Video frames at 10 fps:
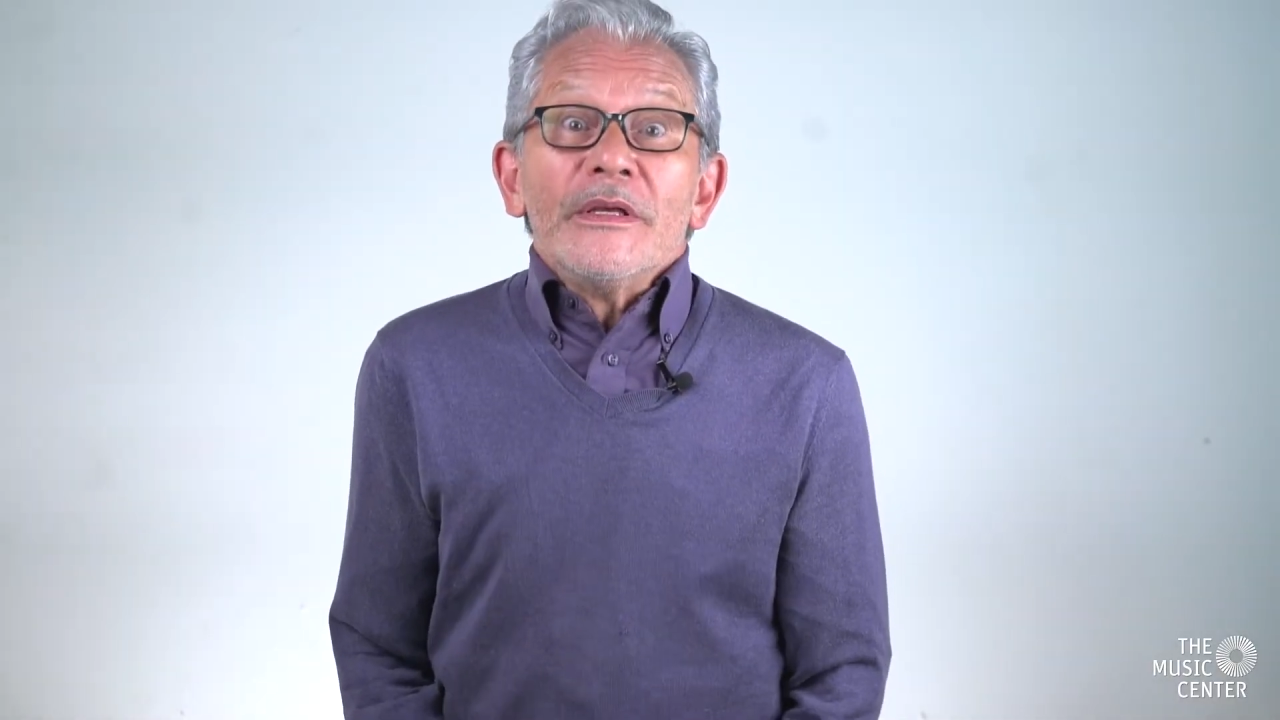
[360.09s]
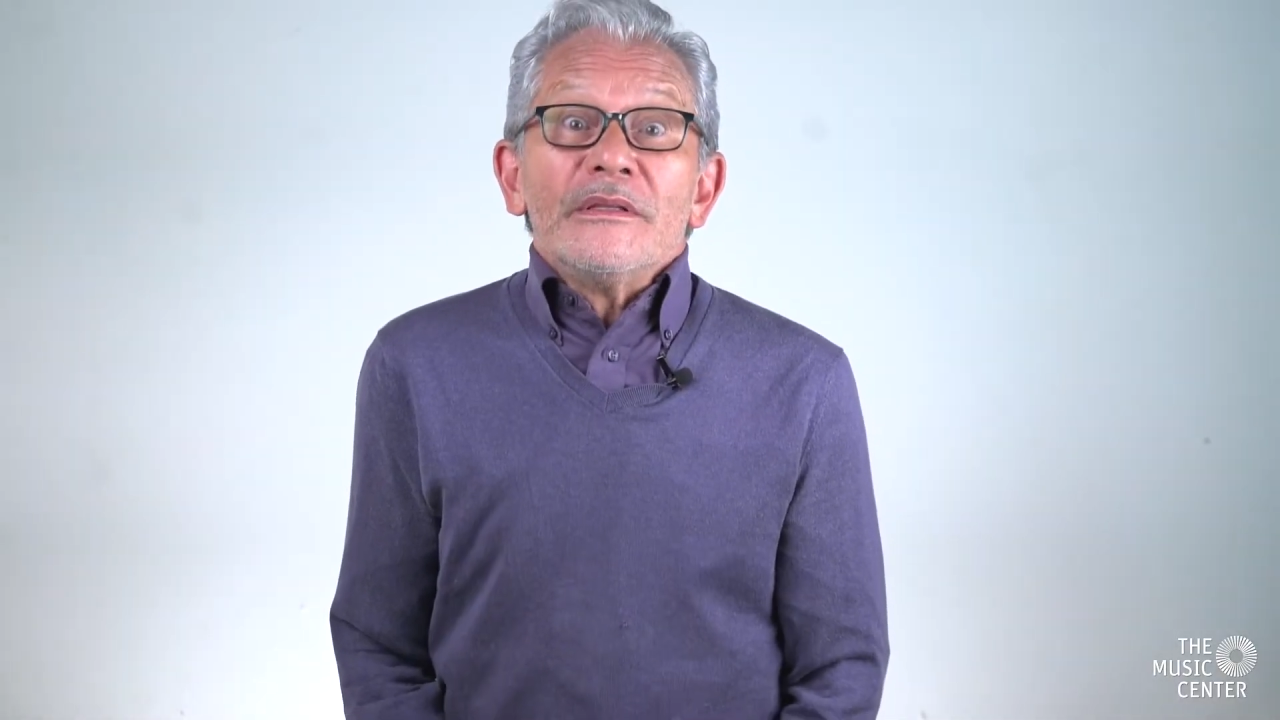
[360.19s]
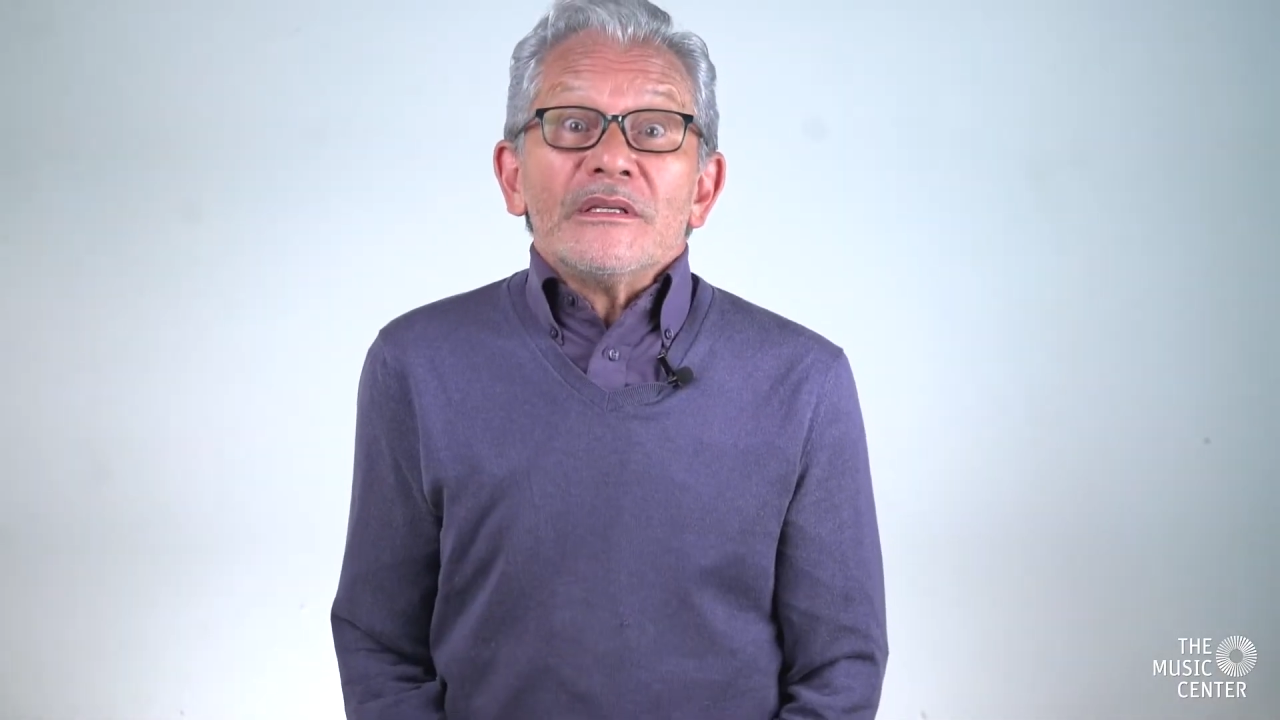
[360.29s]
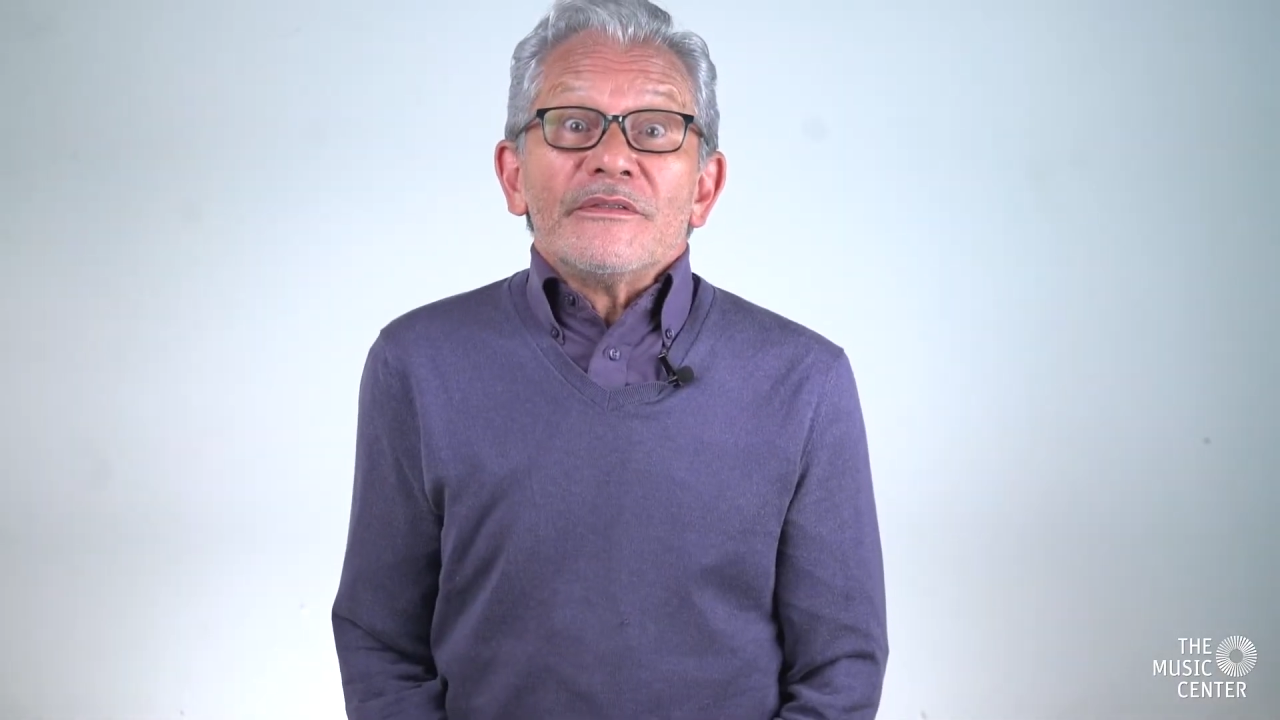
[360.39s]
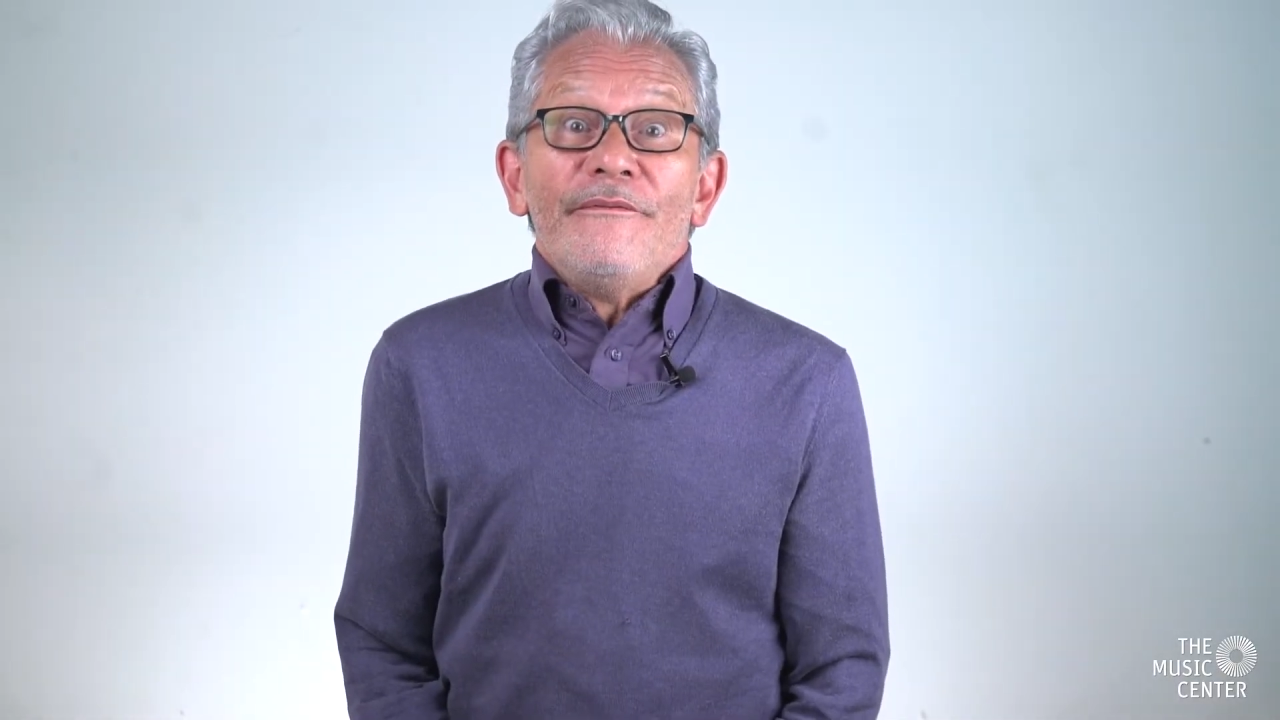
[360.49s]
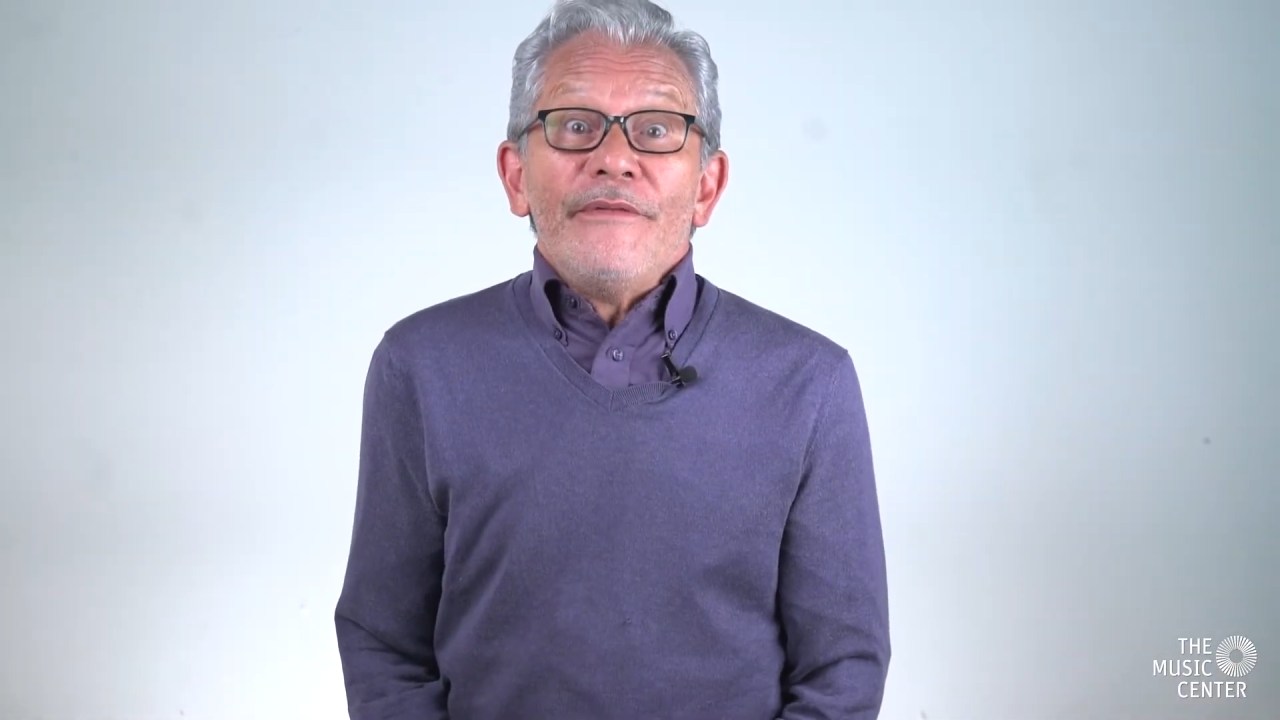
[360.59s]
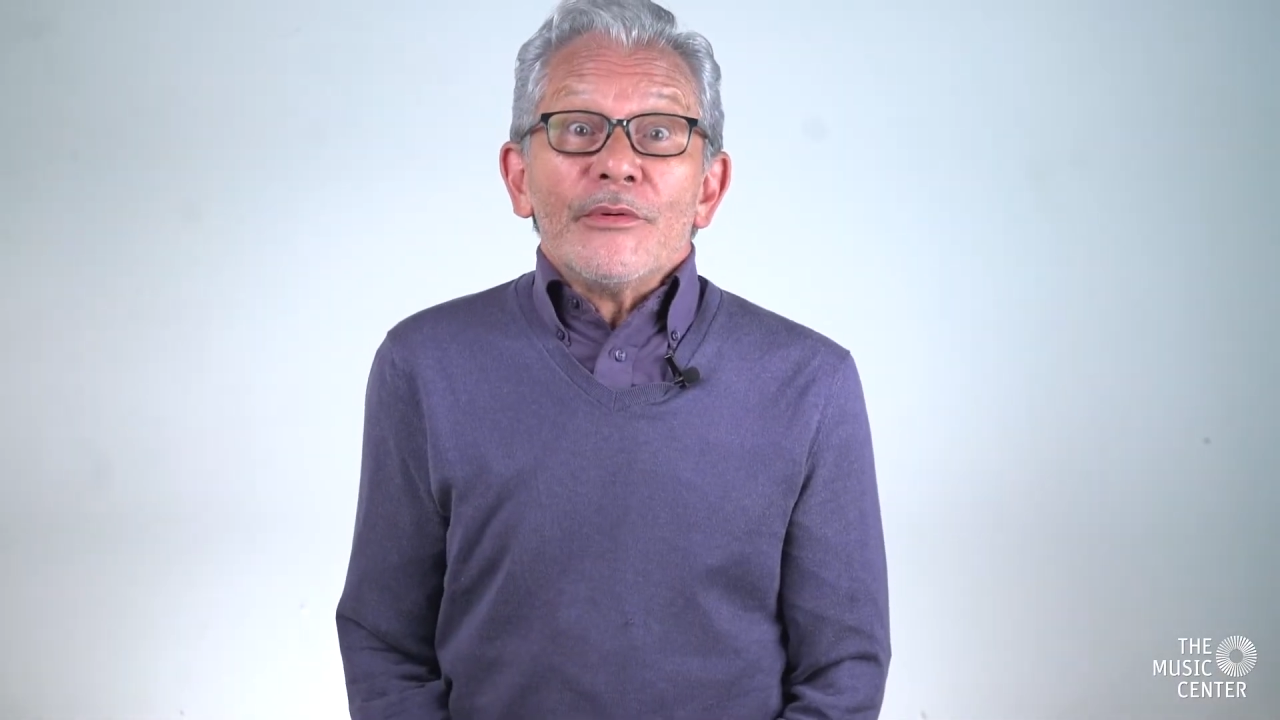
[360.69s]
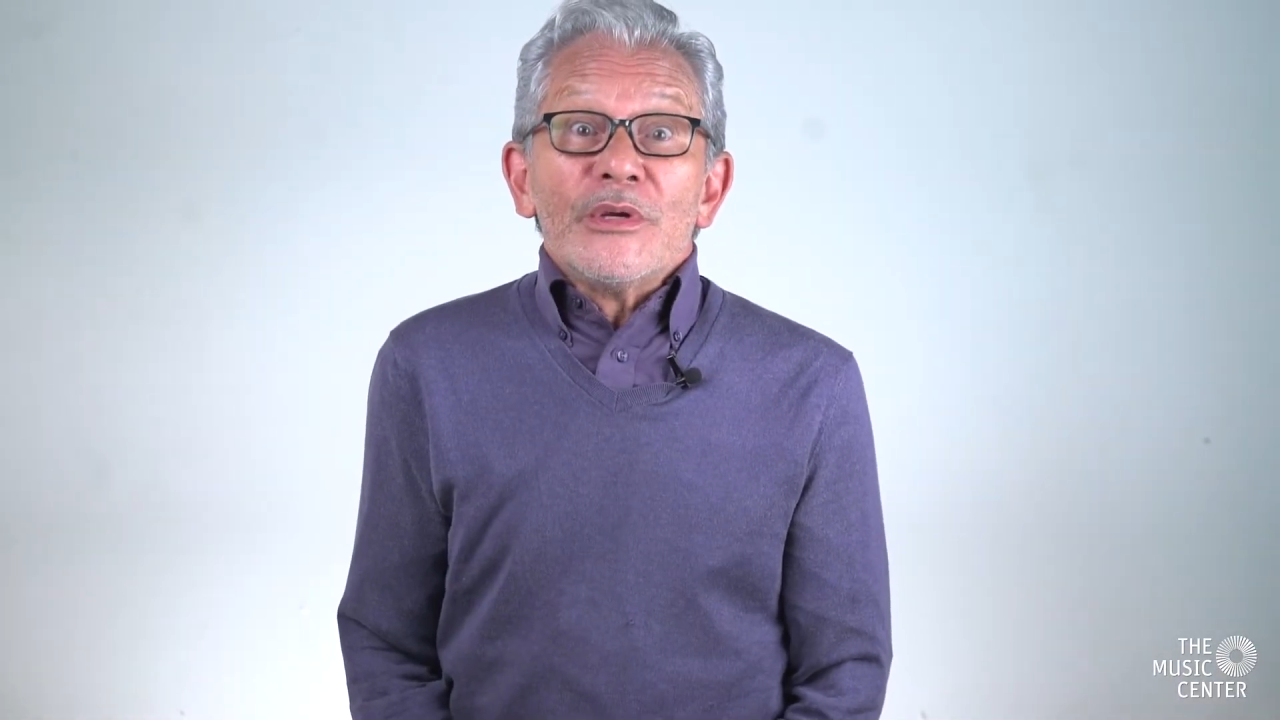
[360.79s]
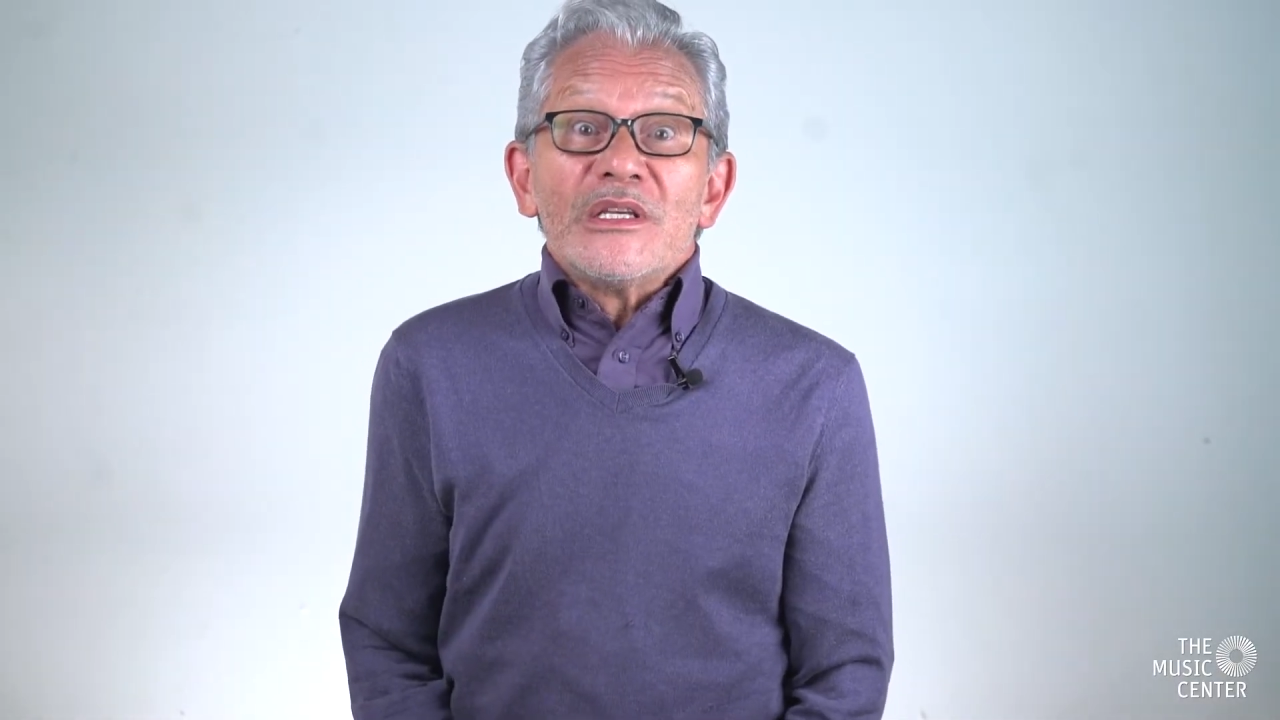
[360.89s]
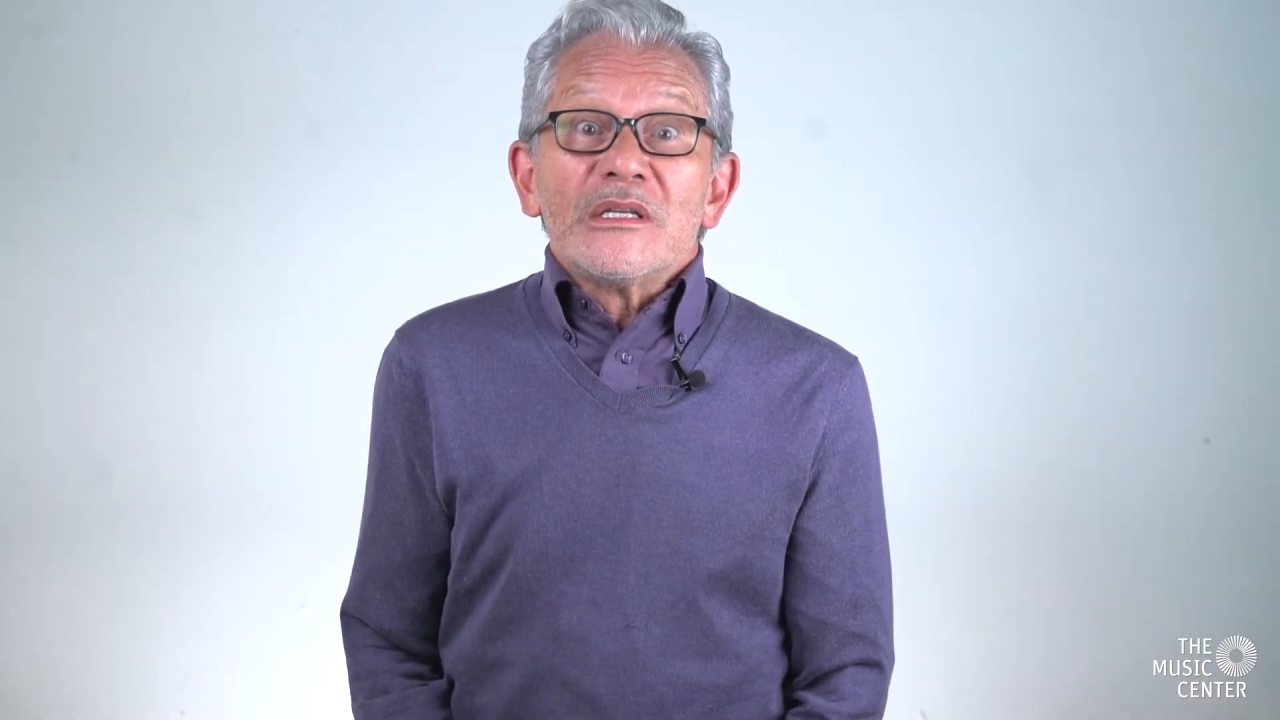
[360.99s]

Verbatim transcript: this very